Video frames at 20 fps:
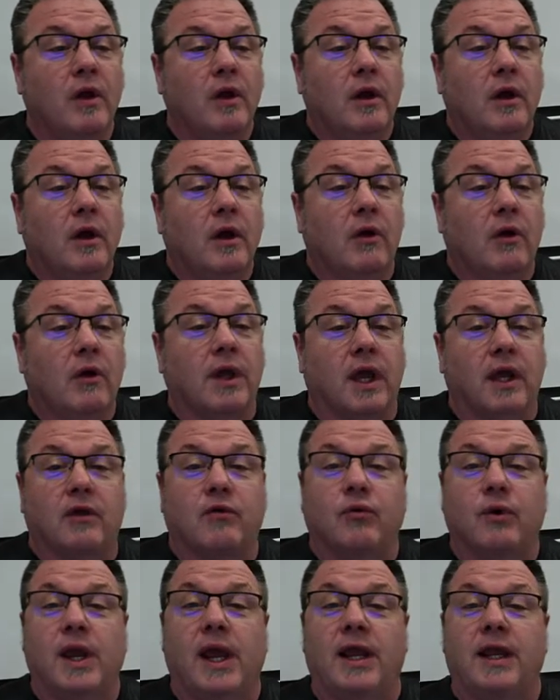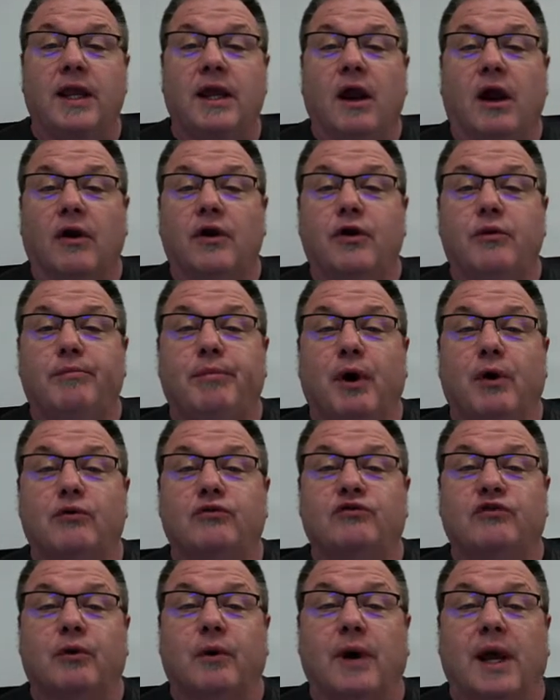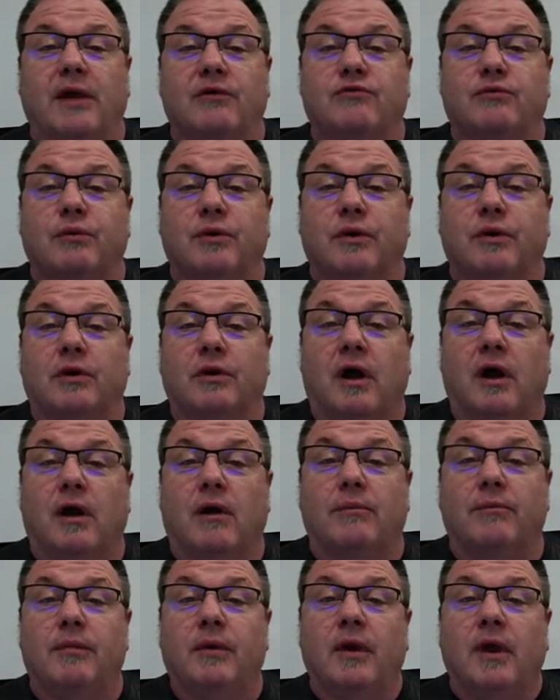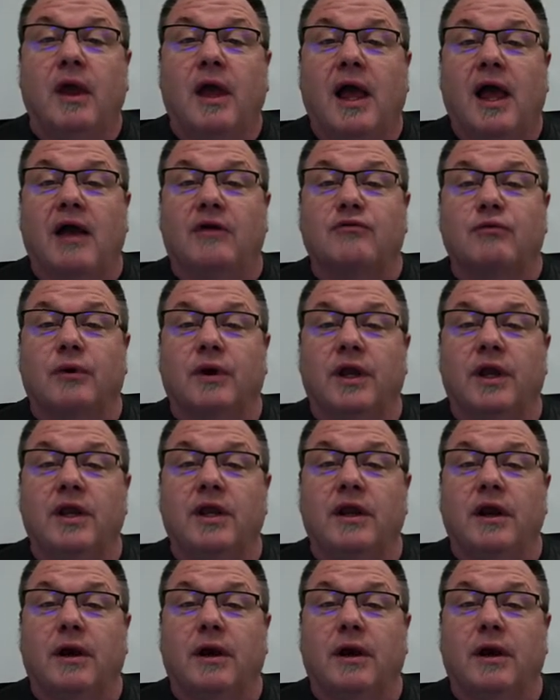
Okay, creating our new post. So as we're in a